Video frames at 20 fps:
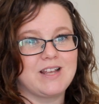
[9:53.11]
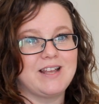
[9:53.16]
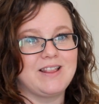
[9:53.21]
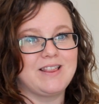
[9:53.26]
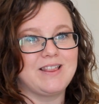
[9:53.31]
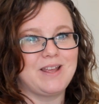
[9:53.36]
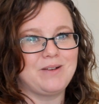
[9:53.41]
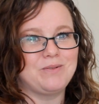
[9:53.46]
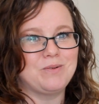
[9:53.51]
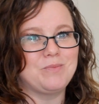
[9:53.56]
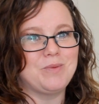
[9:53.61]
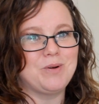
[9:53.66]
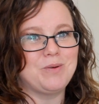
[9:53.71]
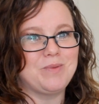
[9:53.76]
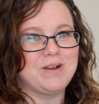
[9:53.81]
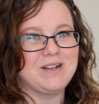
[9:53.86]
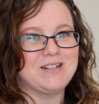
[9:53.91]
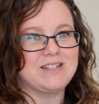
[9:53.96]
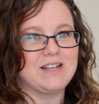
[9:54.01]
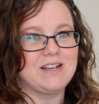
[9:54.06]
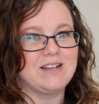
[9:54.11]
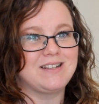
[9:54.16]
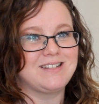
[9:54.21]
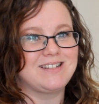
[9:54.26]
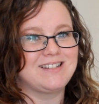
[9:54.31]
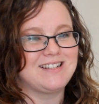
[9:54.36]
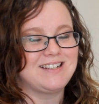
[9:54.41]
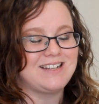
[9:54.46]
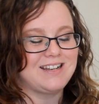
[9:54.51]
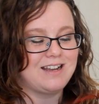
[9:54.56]
and they were more my
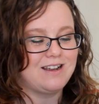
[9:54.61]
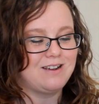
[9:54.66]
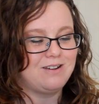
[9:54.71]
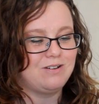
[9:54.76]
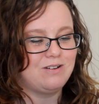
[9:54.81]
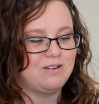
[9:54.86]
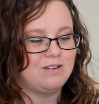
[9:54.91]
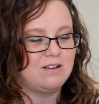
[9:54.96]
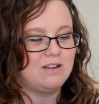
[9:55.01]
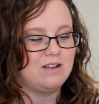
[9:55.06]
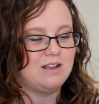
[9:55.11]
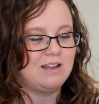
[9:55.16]
size. Now,